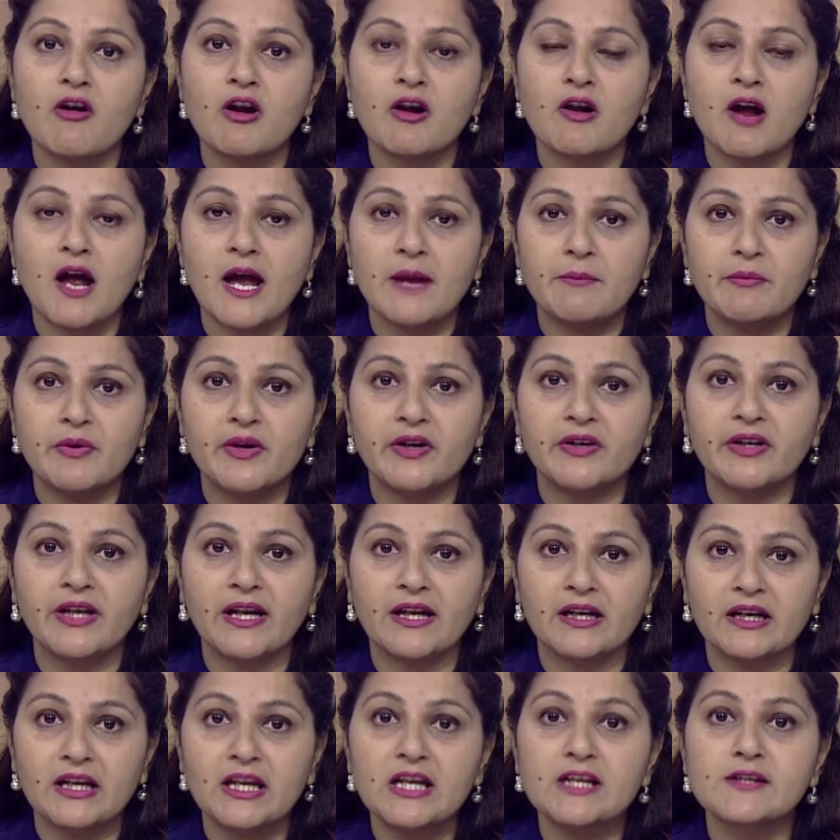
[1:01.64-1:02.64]
or hybrid
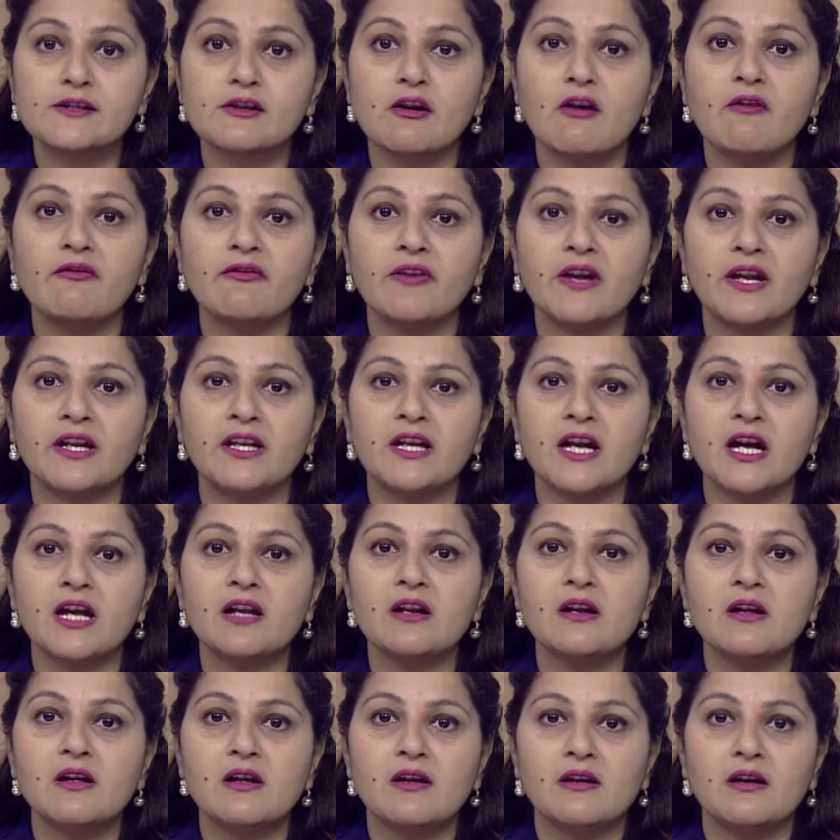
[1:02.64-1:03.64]
techniques of
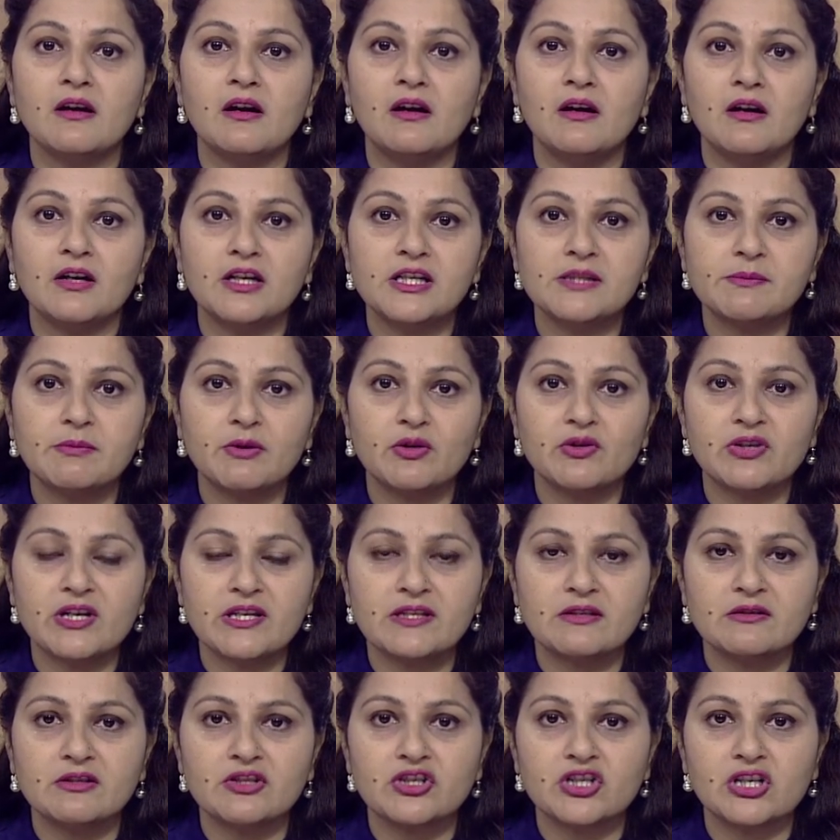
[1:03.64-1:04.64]
ADR uh, dispute
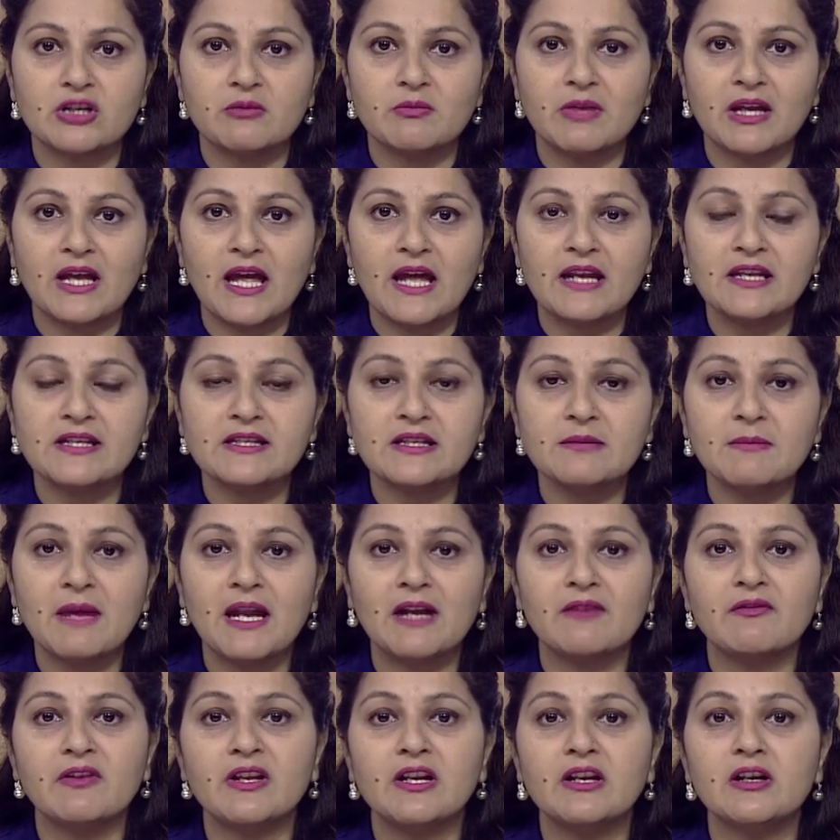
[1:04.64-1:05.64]
resolution mechanism
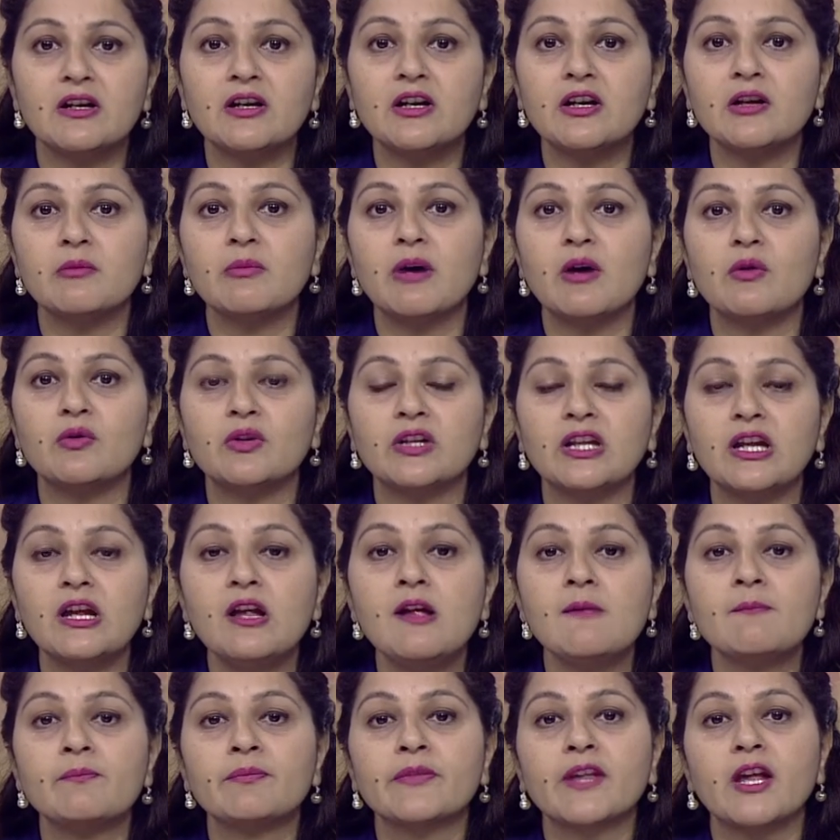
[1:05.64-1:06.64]
and we learned about the
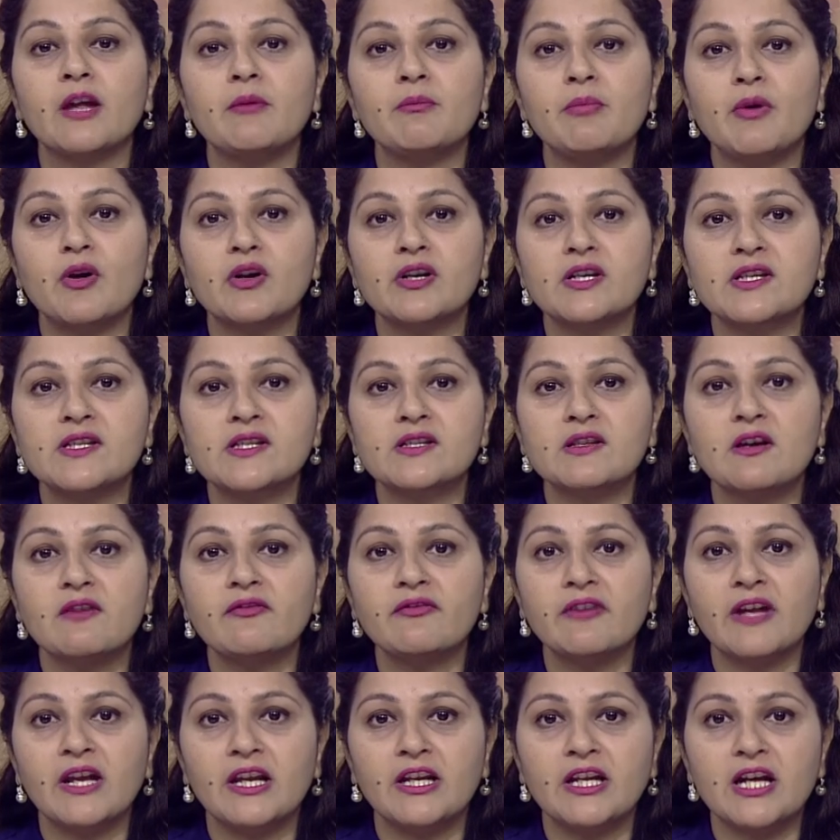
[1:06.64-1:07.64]
importance
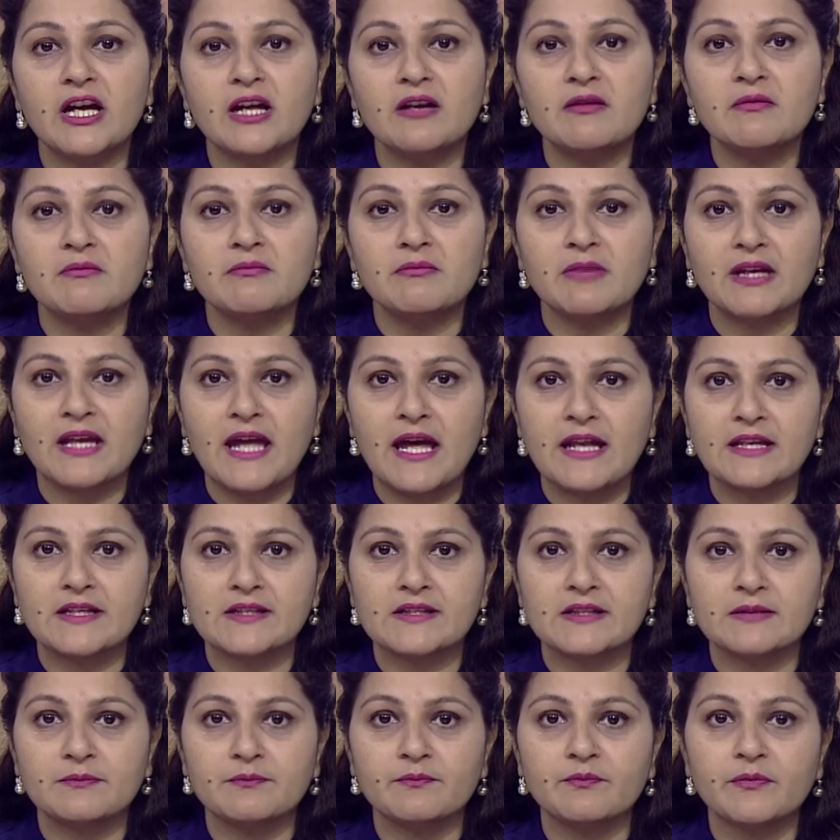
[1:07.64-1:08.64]
of ADR
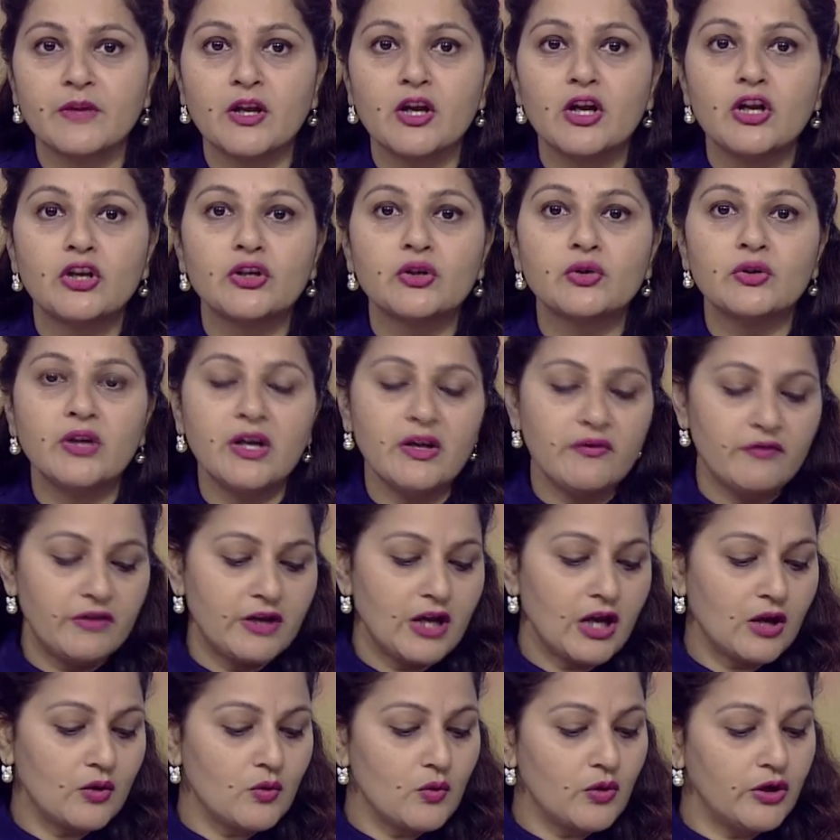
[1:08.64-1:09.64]
mechanism. Today
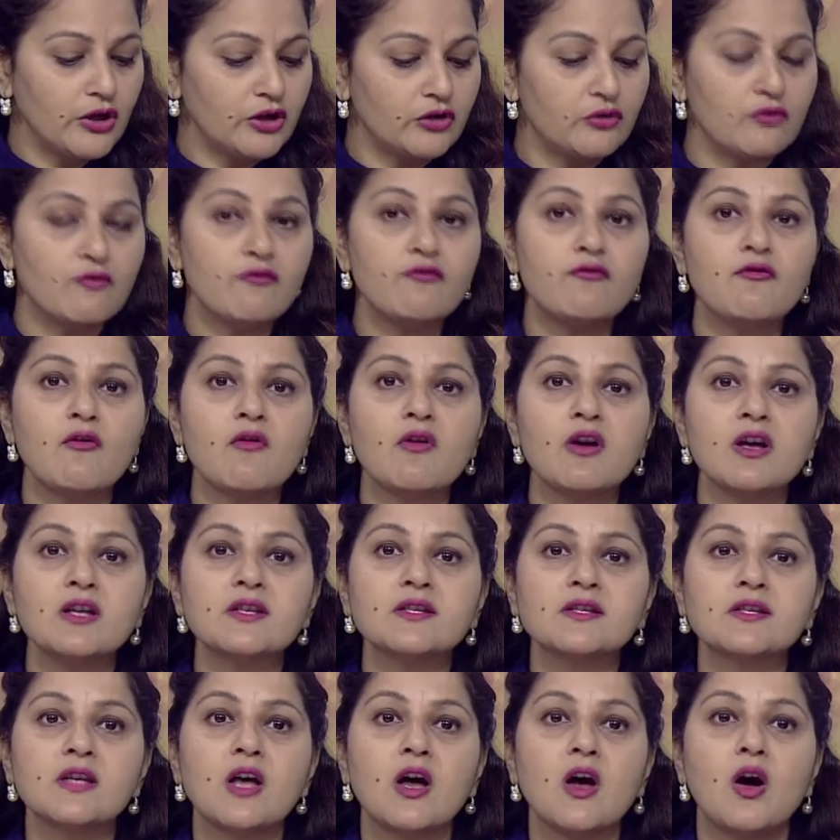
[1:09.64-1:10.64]
we are going to
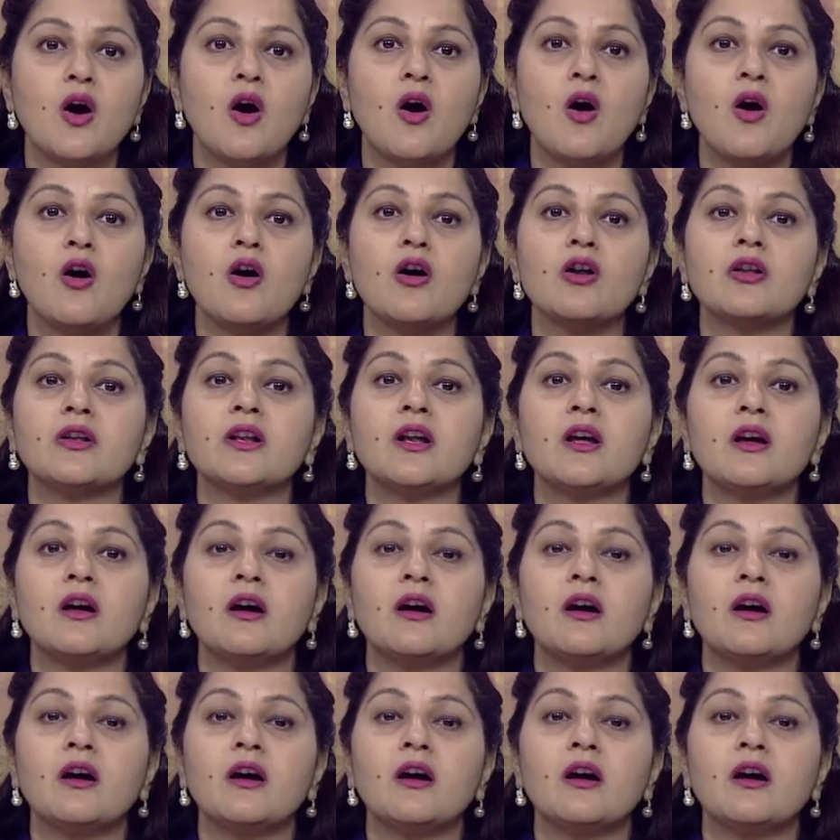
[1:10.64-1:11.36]
focus on